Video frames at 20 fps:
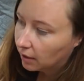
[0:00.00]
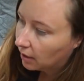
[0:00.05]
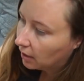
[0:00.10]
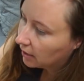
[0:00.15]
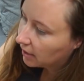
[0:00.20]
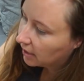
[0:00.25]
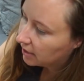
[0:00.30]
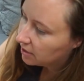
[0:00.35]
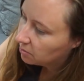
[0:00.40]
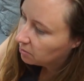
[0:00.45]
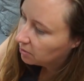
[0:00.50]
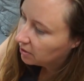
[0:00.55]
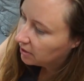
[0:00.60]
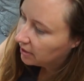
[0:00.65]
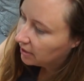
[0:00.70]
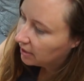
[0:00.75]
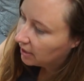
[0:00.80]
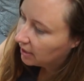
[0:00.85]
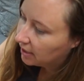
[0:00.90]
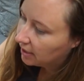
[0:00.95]
Okay, you
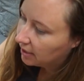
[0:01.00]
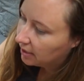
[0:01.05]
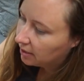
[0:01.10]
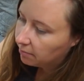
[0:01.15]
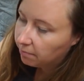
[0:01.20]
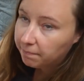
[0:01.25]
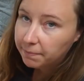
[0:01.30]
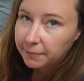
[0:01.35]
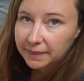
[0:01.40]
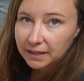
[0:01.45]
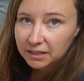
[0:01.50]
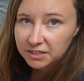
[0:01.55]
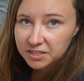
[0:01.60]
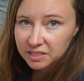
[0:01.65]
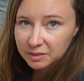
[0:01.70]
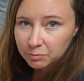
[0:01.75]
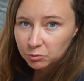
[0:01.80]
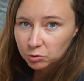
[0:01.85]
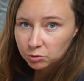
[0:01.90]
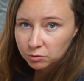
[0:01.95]
want a
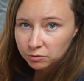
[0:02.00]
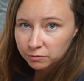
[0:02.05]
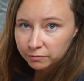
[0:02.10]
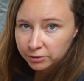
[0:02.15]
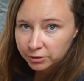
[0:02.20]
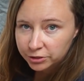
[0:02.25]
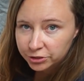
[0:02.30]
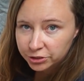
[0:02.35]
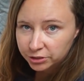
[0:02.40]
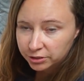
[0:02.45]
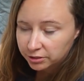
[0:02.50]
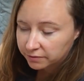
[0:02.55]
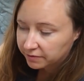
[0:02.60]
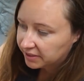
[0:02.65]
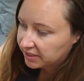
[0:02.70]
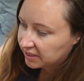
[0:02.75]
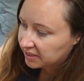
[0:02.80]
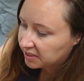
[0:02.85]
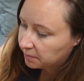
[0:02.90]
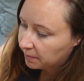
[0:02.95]
small version of a
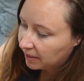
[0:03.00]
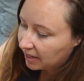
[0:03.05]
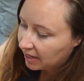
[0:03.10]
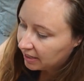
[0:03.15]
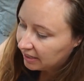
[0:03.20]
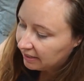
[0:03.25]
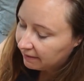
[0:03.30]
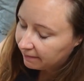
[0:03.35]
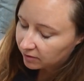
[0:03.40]
dustpan.